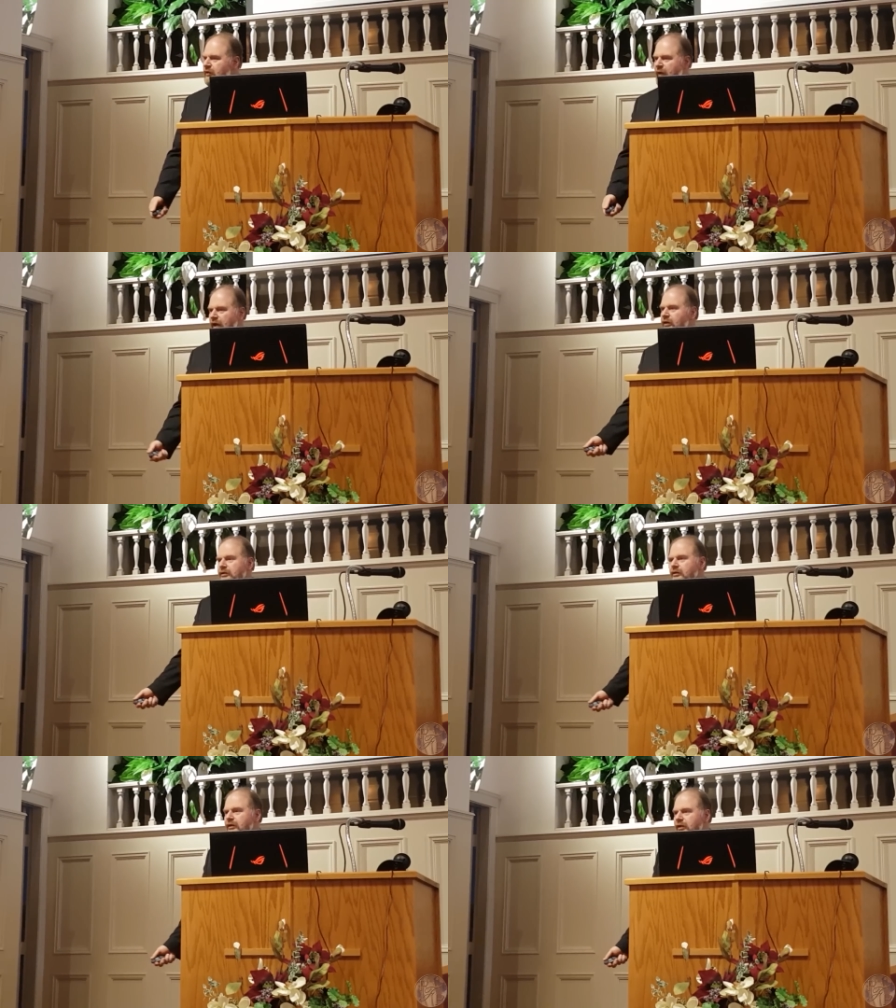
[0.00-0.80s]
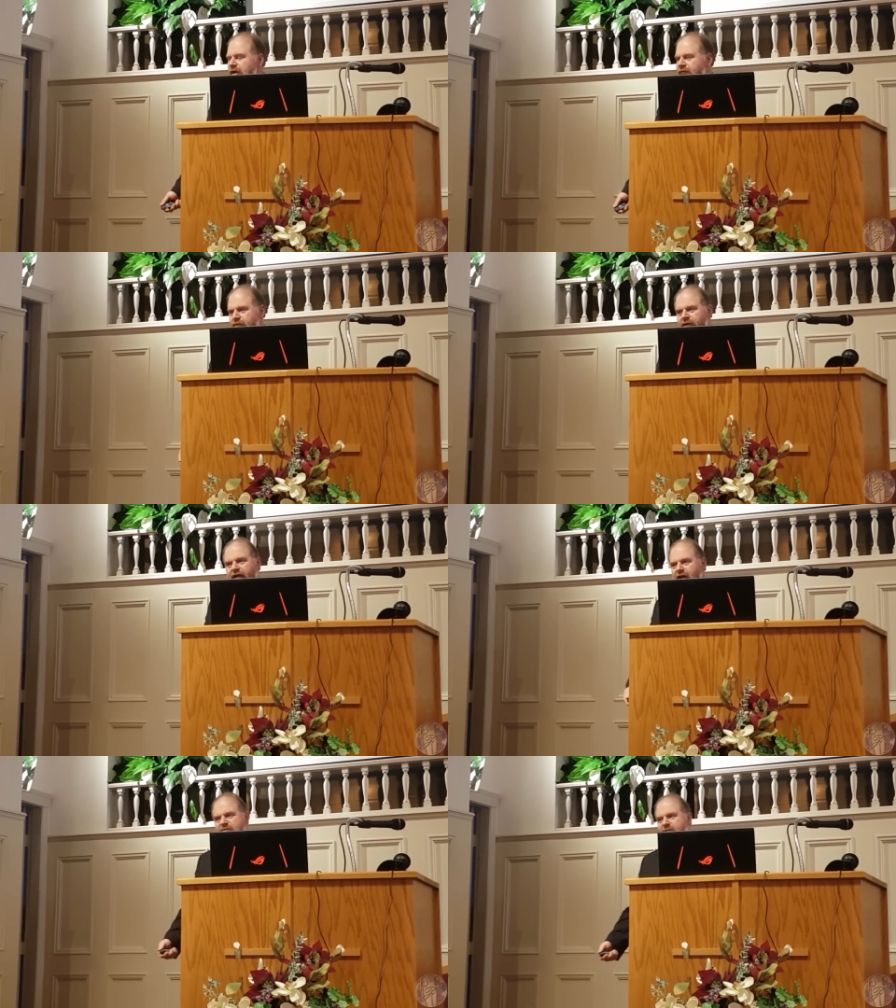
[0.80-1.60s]
Well, if you don't like
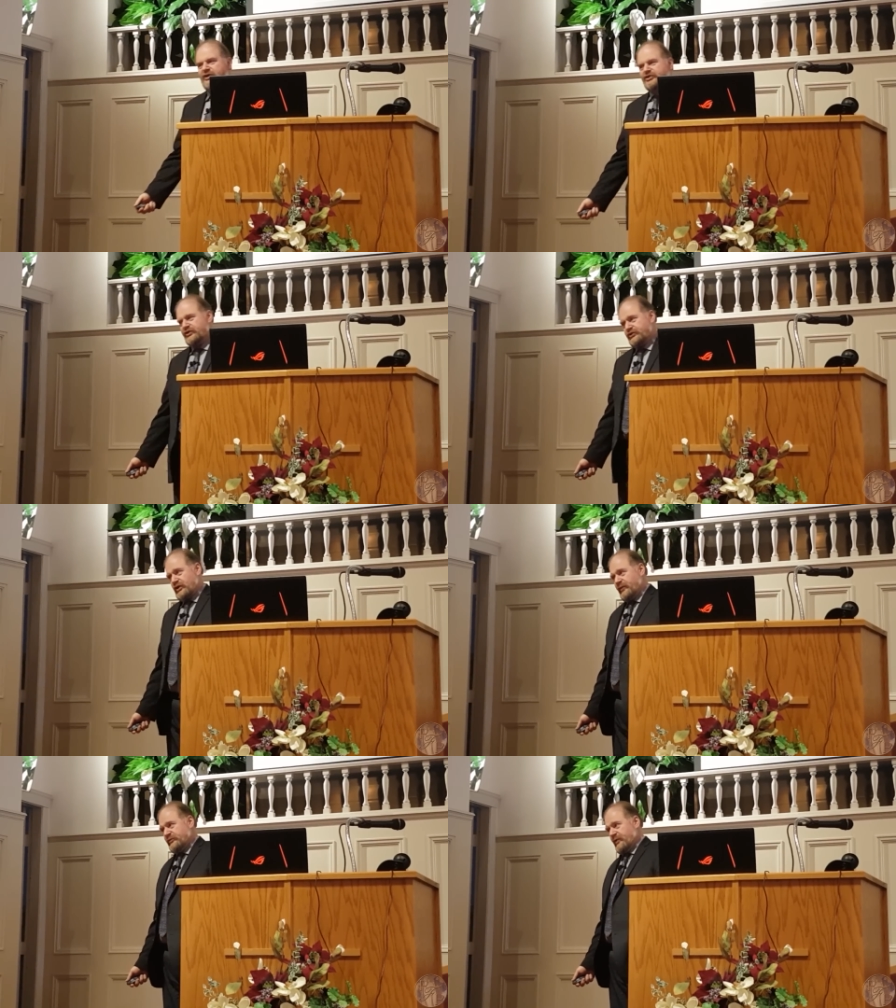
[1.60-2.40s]
conspirational sermons,